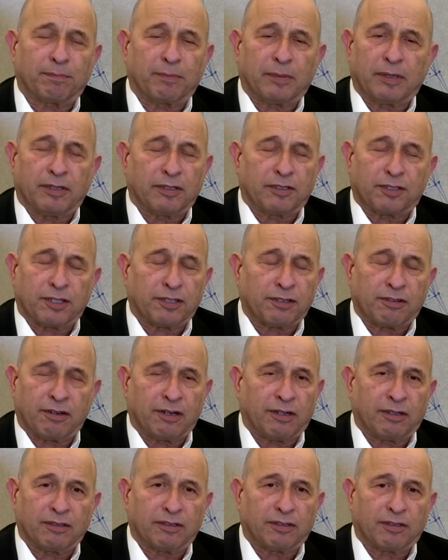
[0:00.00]
in
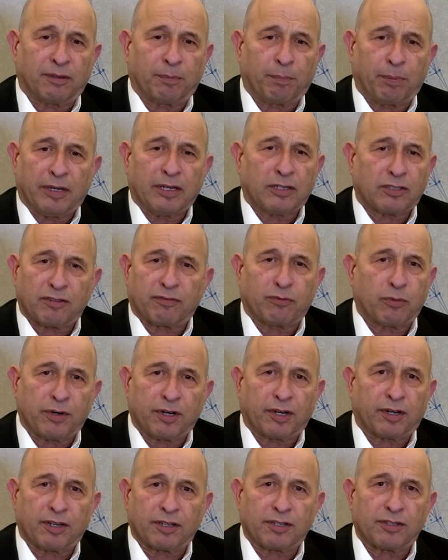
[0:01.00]
general, their place of
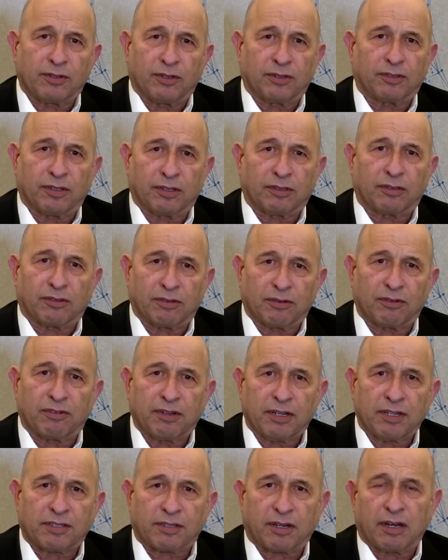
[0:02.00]
work is not at
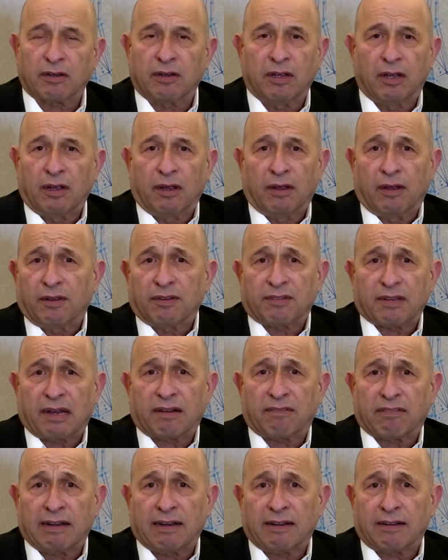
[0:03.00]
risk. And it's
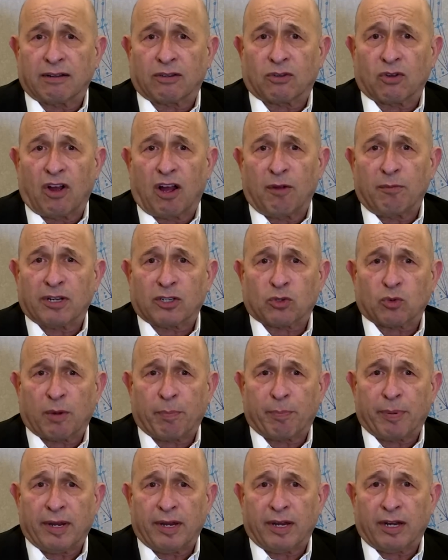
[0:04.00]
unrelated to how much we're
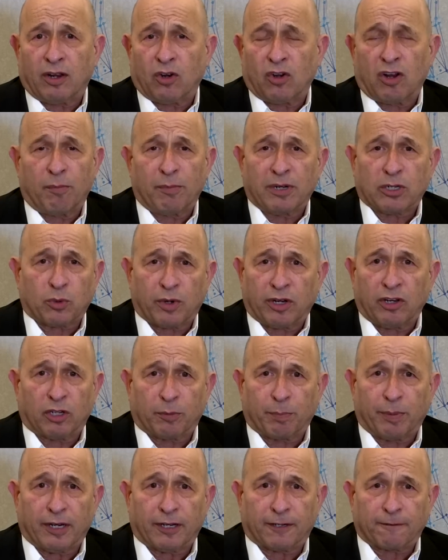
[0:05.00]
paying and how much we're
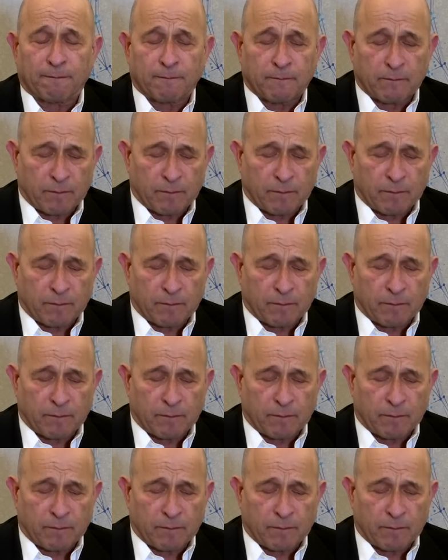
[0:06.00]
not paying.